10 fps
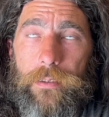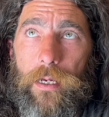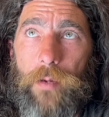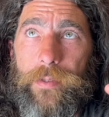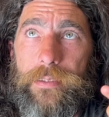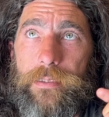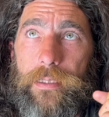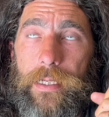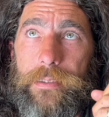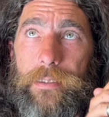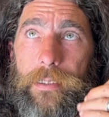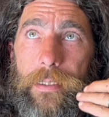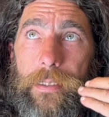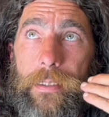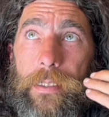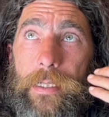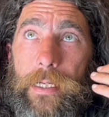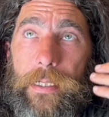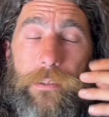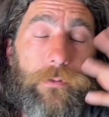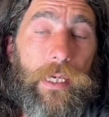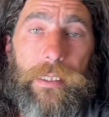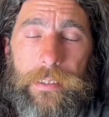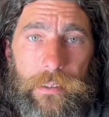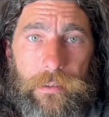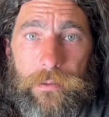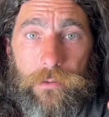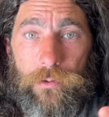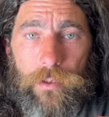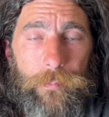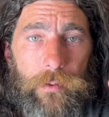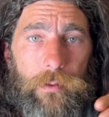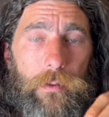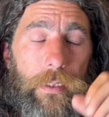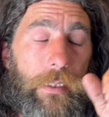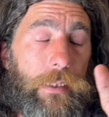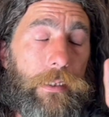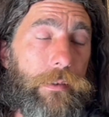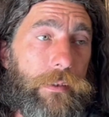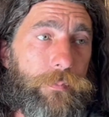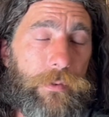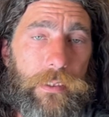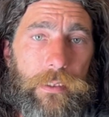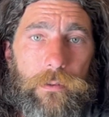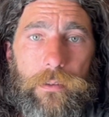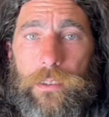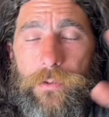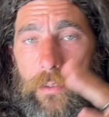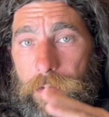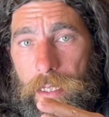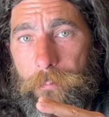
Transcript: comments that uh, uh, you can't get glidden gripper in this particular country or that